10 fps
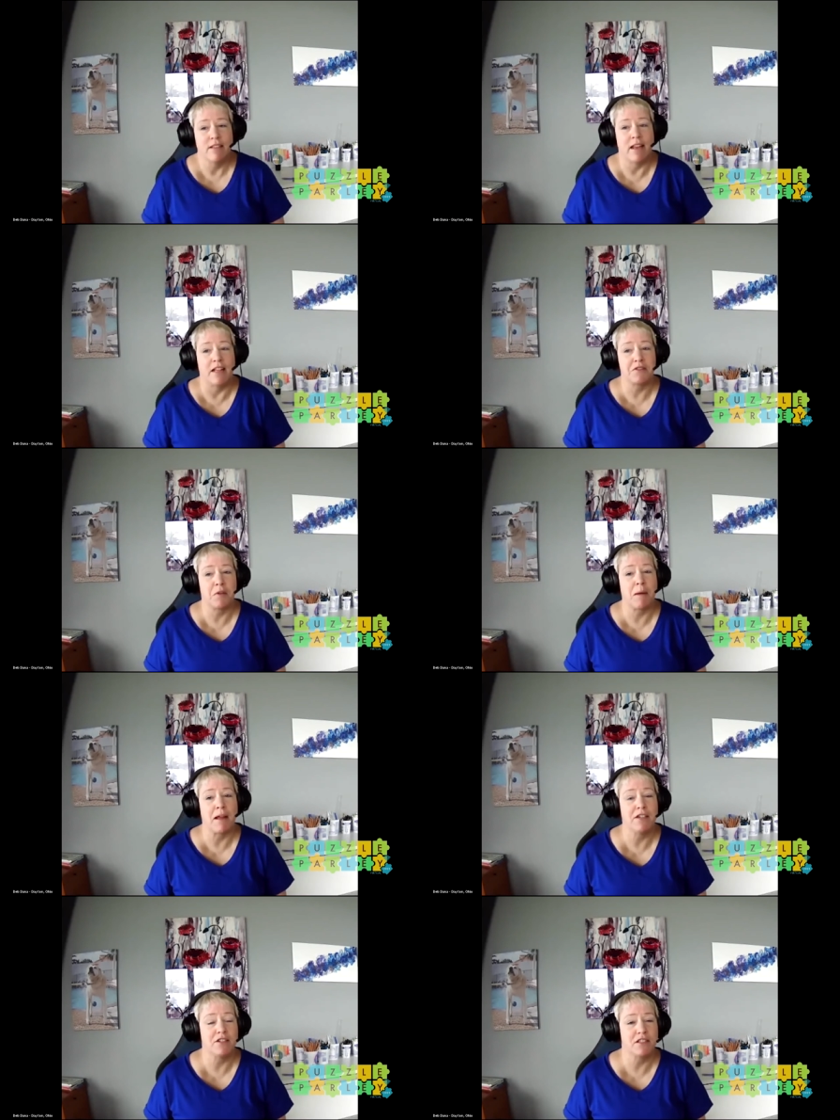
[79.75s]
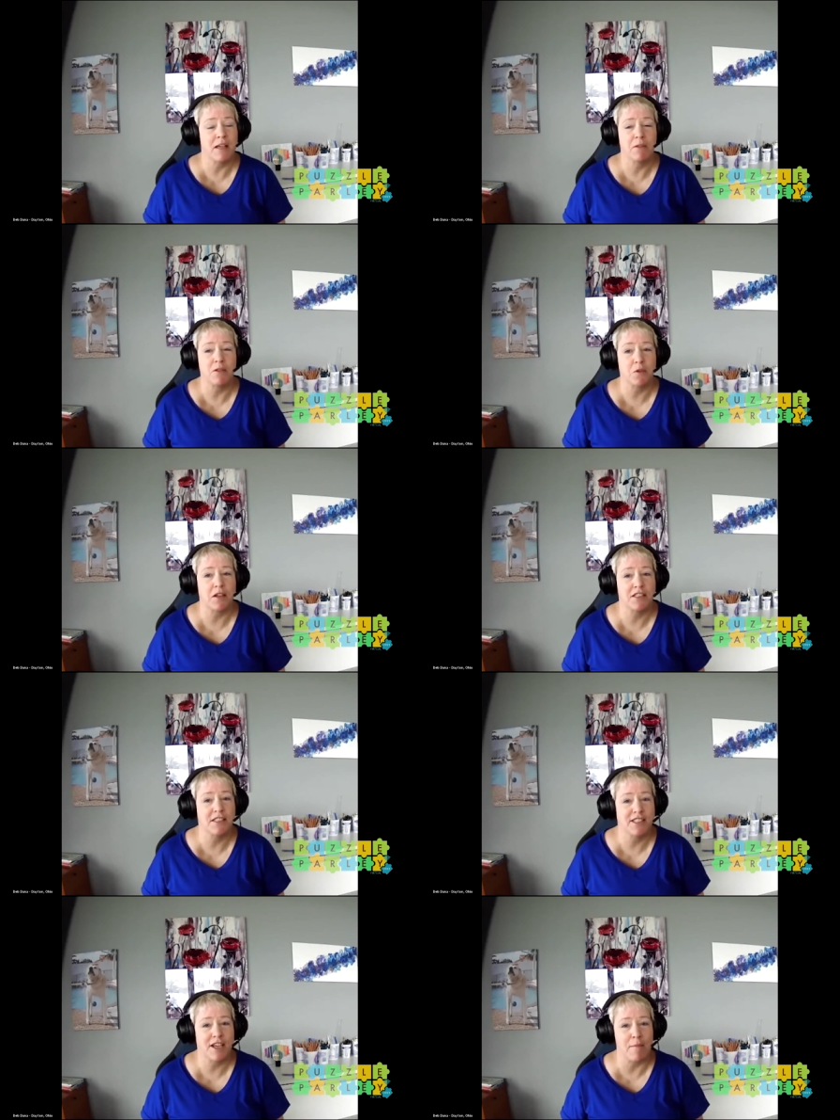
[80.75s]
And as a reminder, just keep those
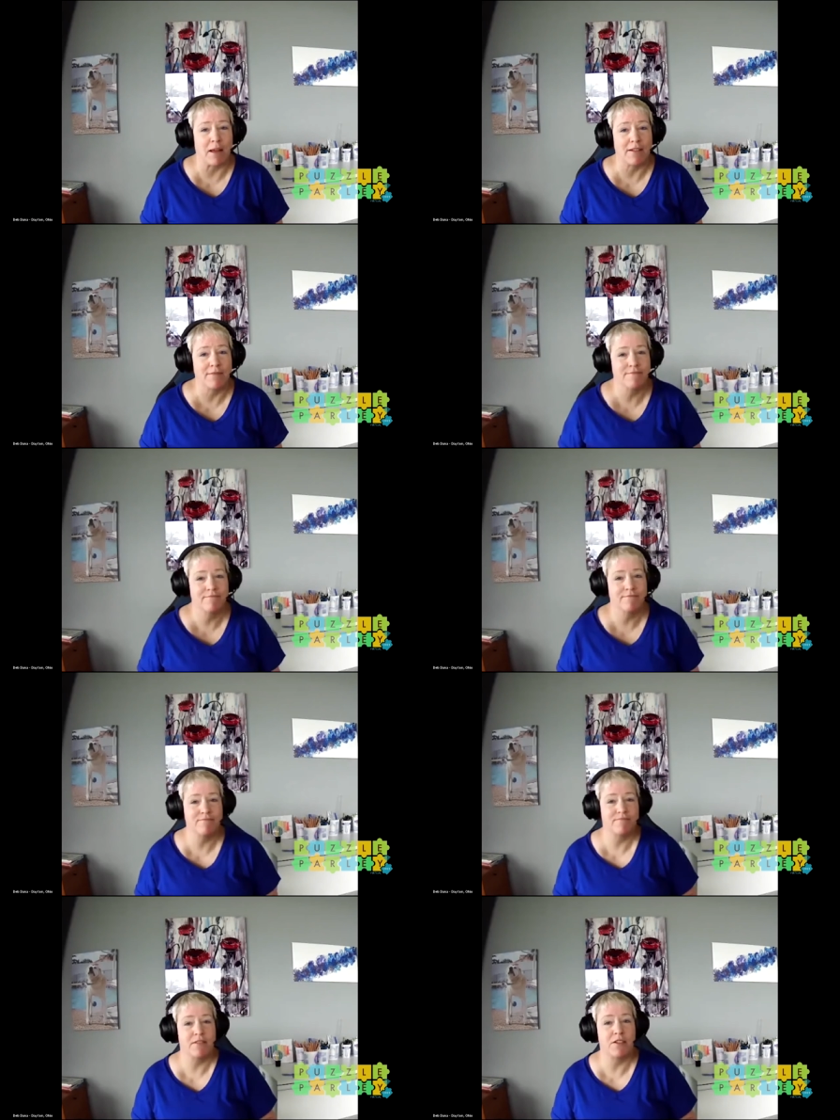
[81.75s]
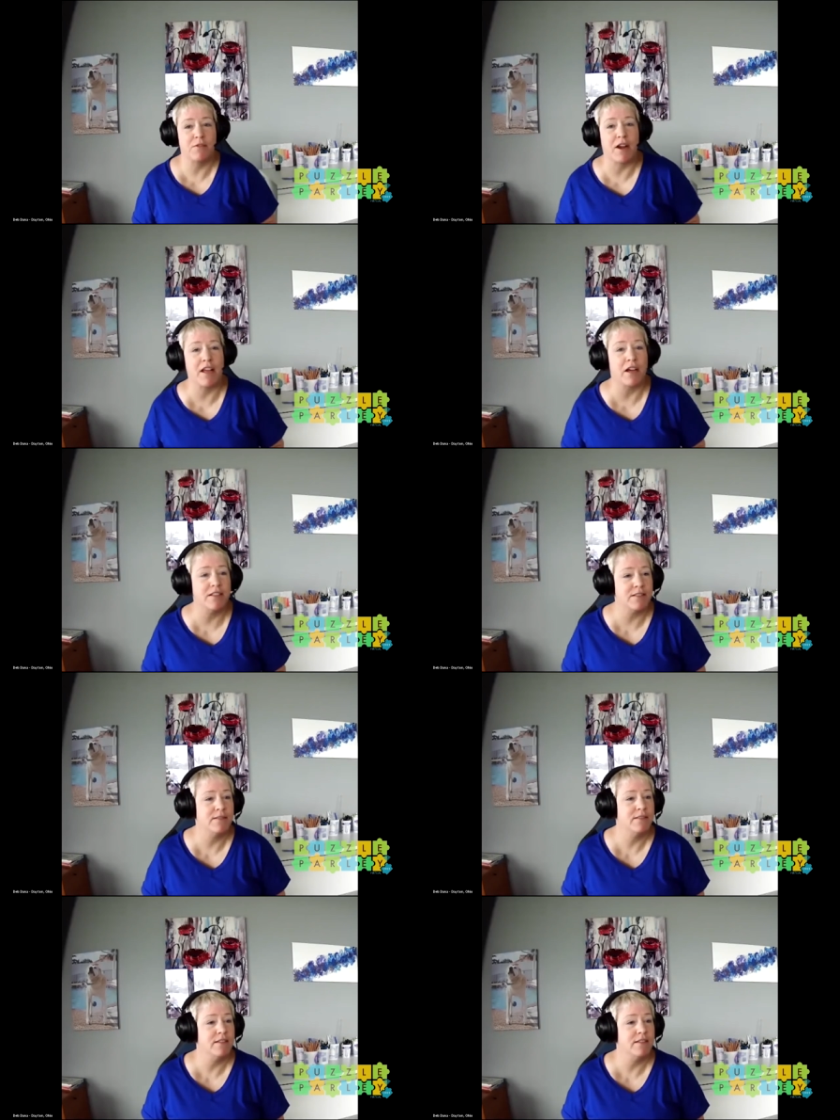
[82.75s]
questions coming. You ready, guys?